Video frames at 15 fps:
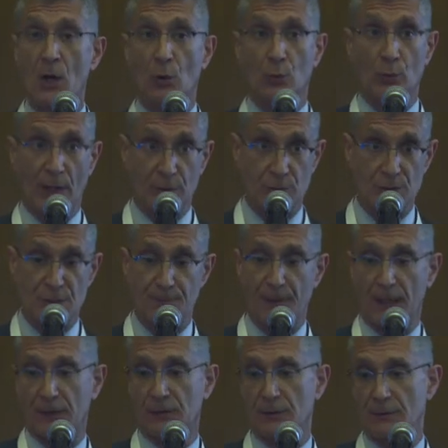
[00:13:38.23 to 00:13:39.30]

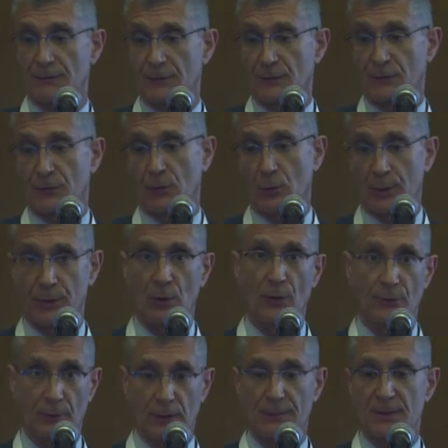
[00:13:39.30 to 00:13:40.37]
retrospective, and so we know
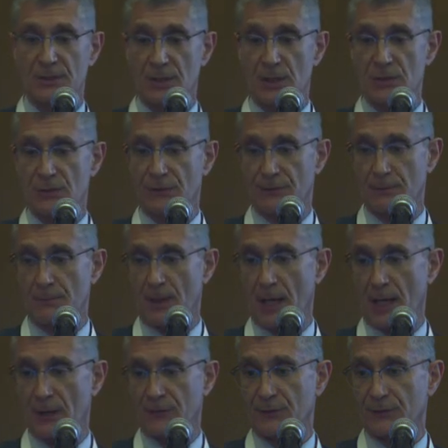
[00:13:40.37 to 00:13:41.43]
there are limitations and
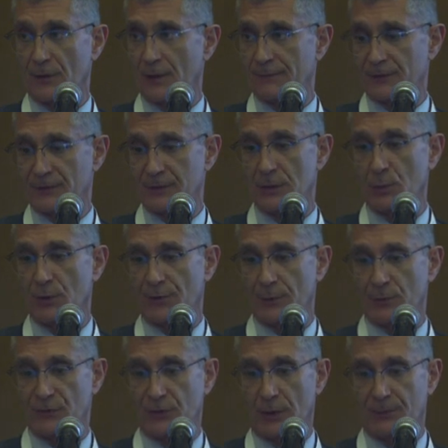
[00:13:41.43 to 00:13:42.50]
biases, obviously, with
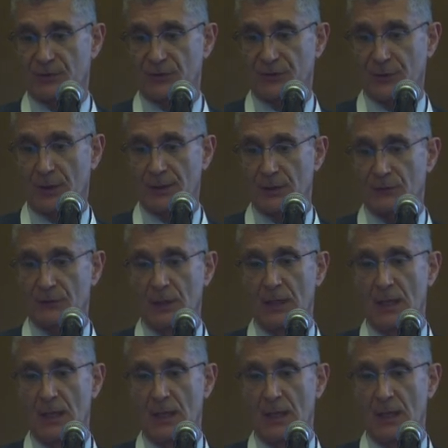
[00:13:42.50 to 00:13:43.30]
those types of studies.